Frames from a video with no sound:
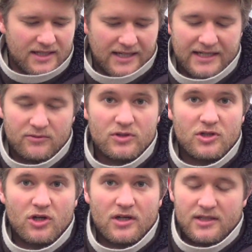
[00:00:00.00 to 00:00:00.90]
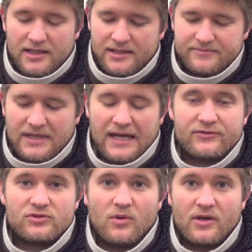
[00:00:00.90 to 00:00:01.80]
and I won't have
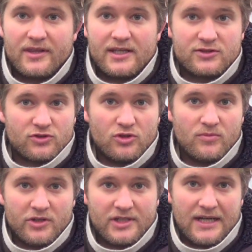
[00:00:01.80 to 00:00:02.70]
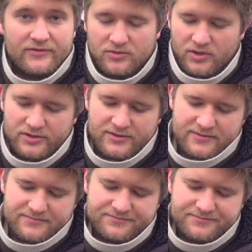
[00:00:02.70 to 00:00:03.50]
to water these too much afterwards.